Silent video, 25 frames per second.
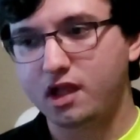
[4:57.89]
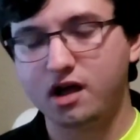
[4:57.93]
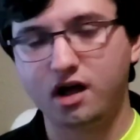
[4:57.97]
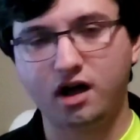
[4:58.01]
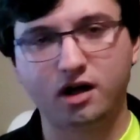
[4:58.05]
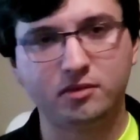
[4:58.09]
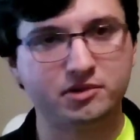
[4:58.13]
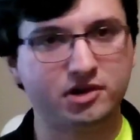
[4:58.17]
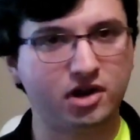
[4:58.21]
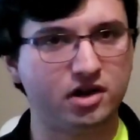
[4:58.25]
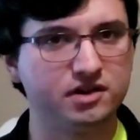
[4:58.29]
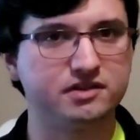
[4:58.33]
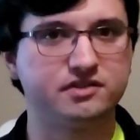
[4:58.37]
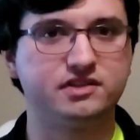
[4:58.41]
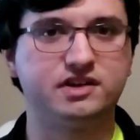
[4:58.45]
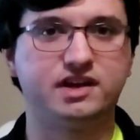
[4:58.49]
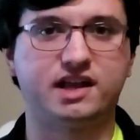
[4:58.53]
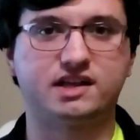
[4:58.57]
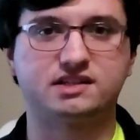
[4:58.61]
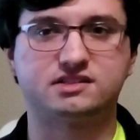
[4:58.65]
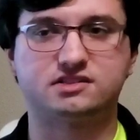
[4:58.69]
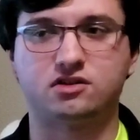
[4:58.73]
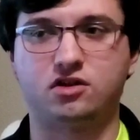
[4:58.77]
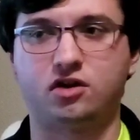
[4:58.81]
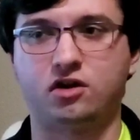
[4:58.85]
But on to the
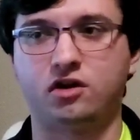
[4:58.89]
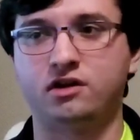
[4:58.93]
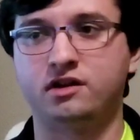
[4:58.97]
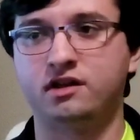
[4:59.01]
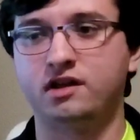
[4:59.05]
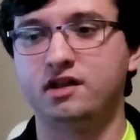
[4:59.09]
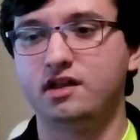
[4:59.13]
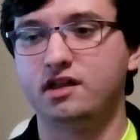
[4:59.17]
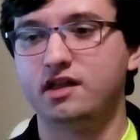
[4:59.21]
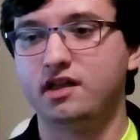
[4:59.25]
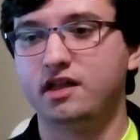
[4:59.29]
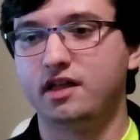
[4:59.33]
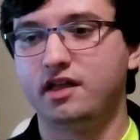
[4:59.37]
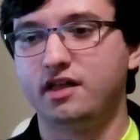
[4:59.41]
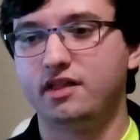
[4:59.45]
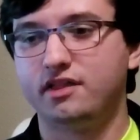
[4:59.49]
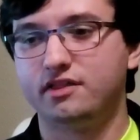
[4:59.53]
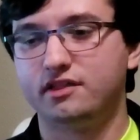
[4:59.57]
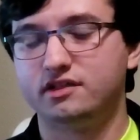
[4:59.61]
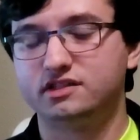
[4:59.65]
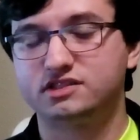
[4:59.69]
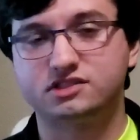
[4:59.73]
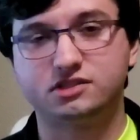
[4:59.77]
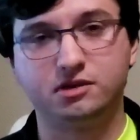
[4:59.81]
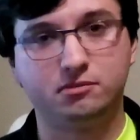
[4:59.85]
next card.
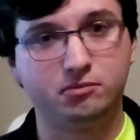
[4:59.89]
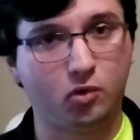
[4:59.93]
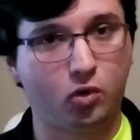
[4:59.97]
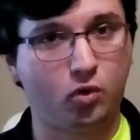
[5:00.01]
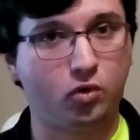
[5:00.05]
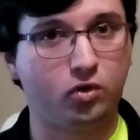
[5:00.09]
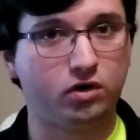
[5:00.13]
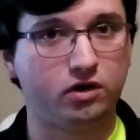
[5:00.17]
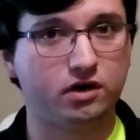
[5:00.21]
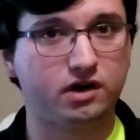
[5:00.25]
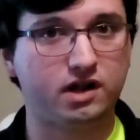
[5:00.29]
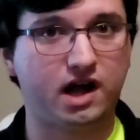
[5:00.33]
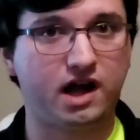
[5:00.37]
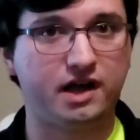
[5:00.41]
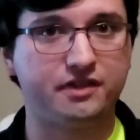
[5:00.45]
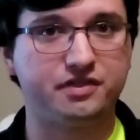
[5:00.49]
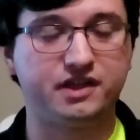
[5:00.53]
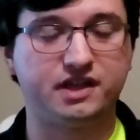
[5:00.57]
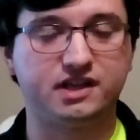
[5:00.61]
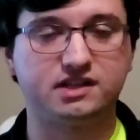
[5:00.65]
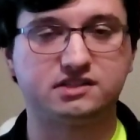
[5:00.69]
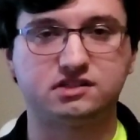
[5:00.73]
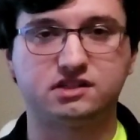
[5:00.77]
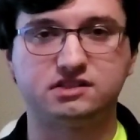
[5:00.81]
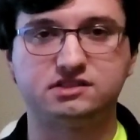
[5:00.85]
Simorgh, I
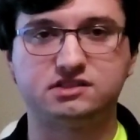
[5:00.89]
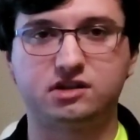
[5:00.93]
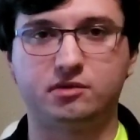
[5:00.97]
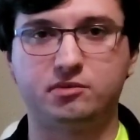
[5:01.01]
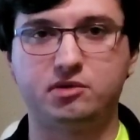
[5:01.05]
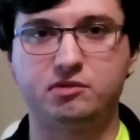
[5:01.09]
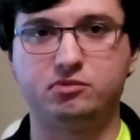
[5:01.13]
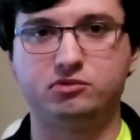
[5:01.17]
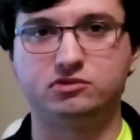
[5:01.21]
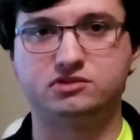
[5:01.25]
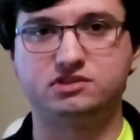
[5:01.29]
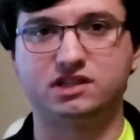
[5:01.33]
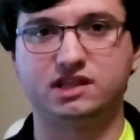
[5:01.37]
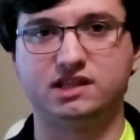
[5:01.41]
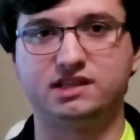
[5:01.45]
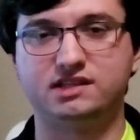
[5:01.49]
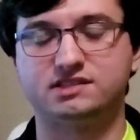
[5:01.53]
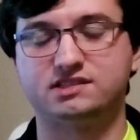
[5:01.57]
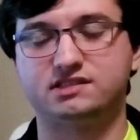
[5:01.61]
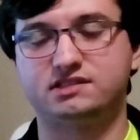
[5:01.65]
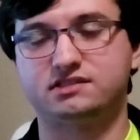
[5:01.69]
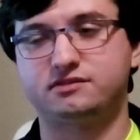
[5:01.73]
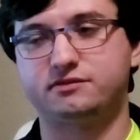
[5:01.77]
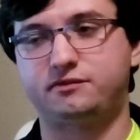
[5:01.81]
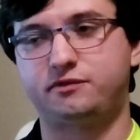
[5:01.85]
think, is on some people's
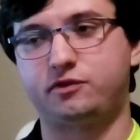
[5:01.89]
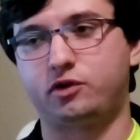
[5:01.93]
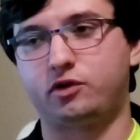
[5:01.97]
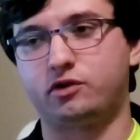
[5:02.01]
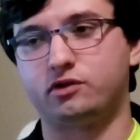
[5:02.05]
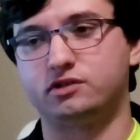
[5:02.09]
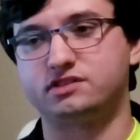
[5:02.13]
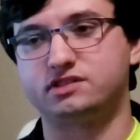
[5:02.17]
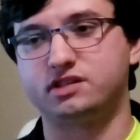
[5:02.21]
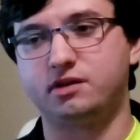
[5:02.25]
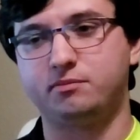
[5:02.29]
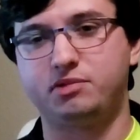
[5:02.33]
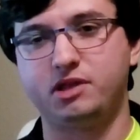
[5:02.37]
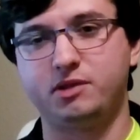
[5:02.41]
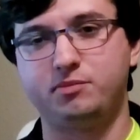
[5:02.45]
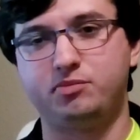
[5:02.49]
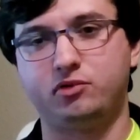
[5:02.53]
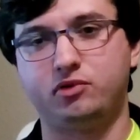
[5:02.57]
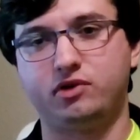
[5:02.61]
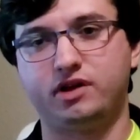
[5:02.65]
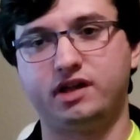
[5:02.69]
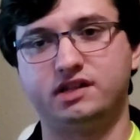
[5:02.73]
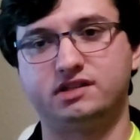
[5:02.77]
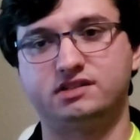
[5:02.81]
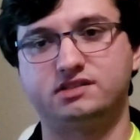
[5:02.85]
lists. For some
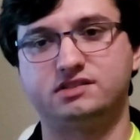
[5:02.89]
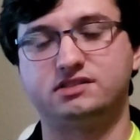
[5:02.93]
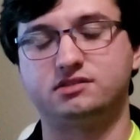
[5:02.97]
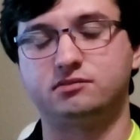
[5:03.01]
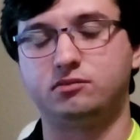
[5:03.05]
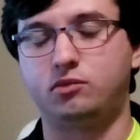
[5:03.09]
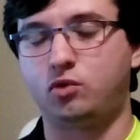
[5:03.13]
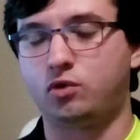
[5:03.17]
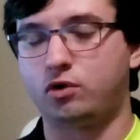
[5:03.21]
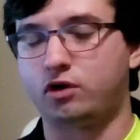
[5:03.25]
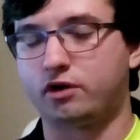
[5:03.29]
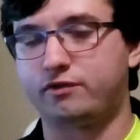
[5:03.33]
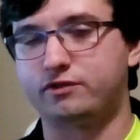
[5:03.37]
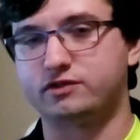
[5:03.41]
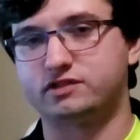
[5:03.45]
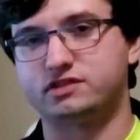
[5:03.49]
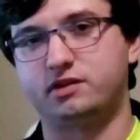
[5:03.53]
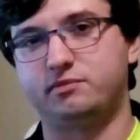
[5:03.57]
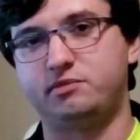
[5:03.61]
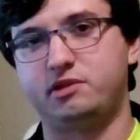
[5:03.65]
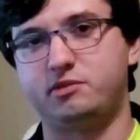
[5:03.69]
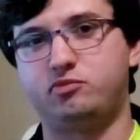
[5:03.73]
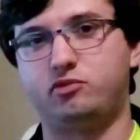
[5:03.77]
people, it's Simorgh. For some